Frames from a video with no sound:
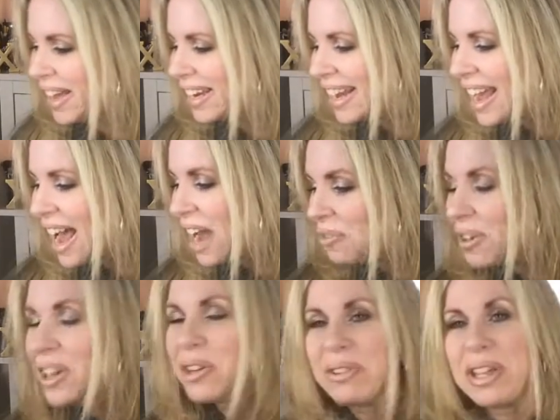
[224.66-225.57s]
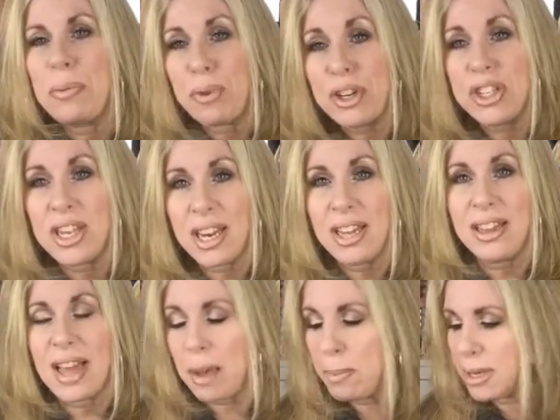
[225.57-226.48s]
but I really, really
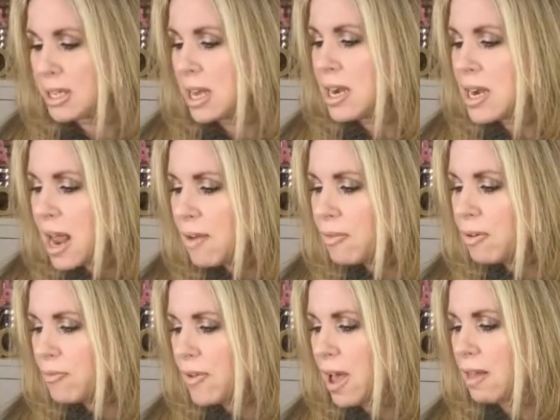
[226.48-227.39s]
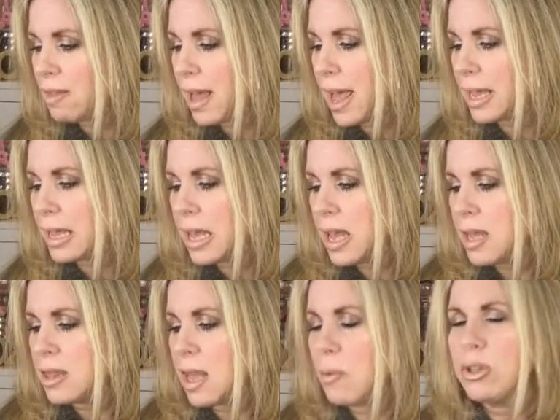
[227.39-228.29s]
appreciated that because I never felt like
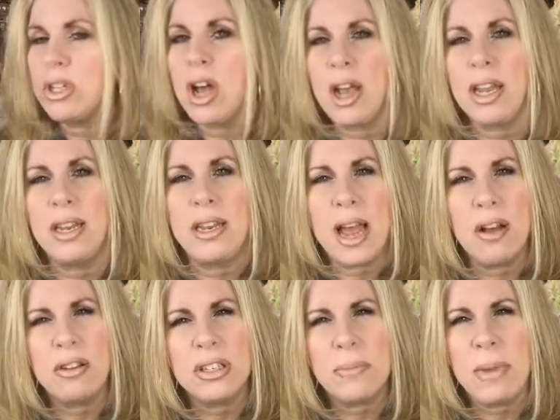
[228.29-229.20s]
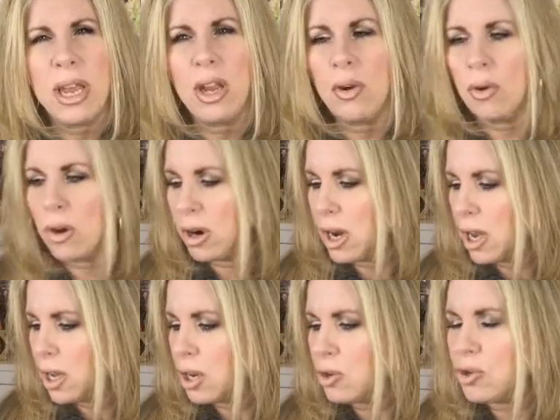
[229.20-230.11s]
they were talking down to me or
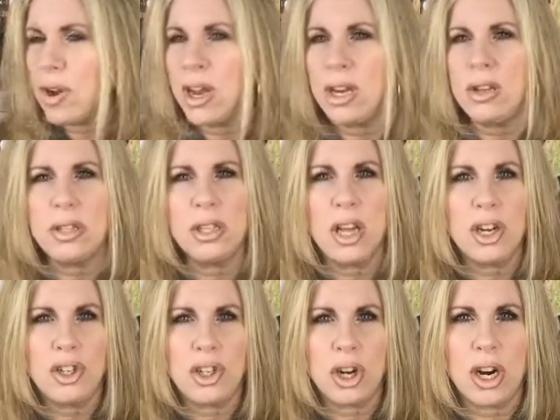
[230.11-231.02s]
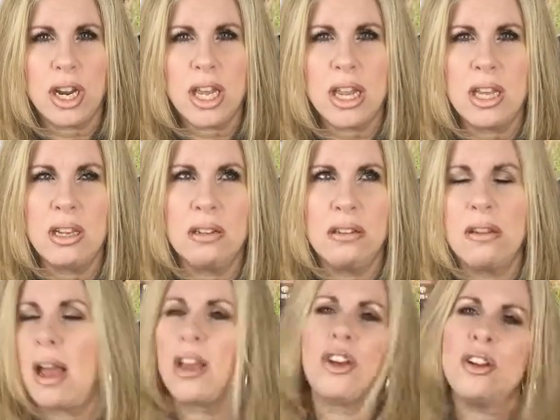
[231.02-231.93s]
you know trying to use a lot of jargon that
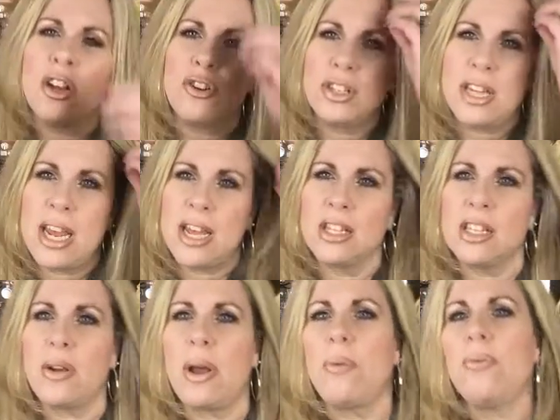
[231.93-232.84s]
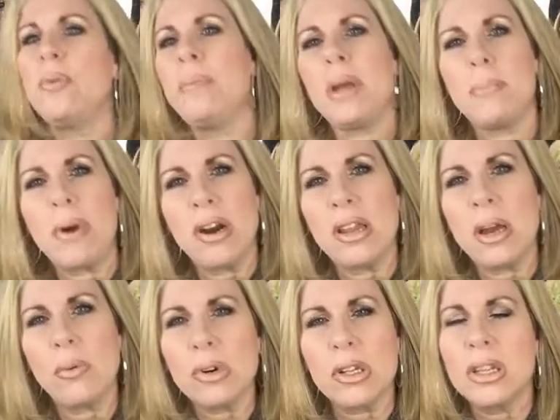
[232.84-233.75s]
I couldn't understand so I wouldn't be a part of
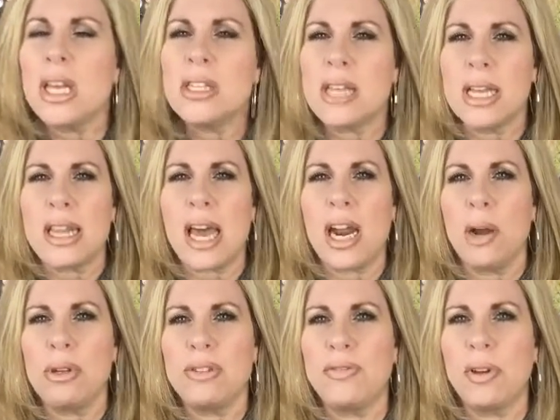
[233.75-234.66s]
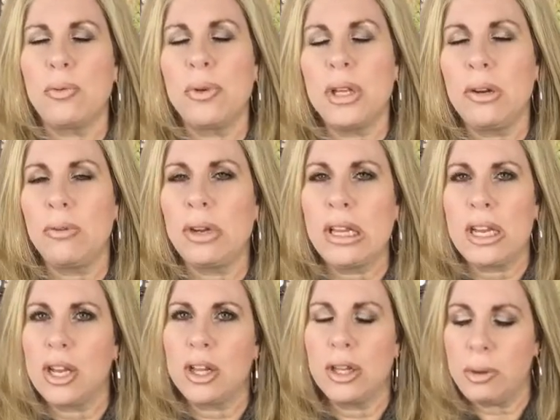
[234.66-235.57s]
that world things like that I always felt really
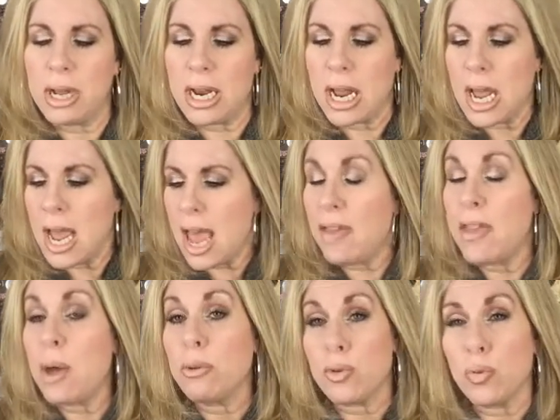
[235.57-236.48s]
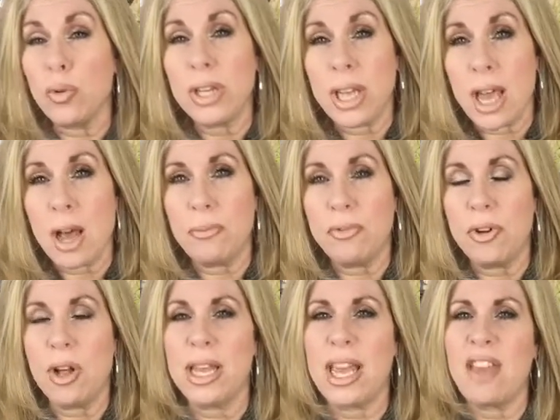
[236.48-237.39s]
really included and that was really
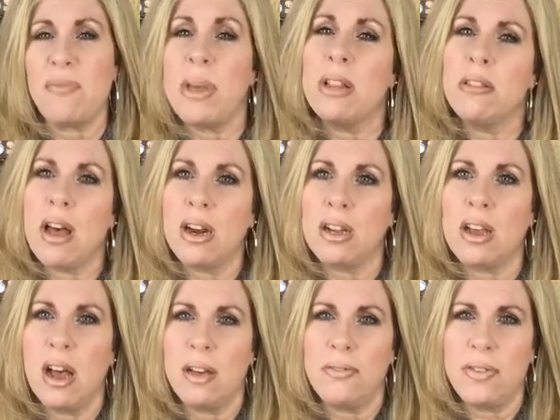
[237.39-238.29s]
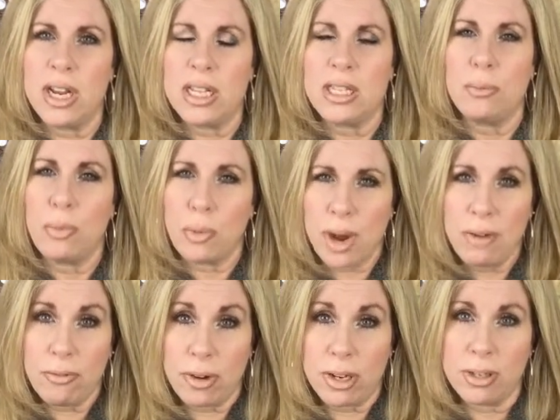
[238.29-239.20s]
helpful and gave me a lot of confidence and
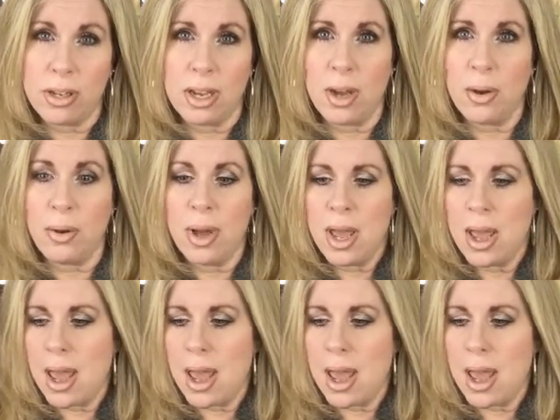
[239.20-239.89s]
bravery to go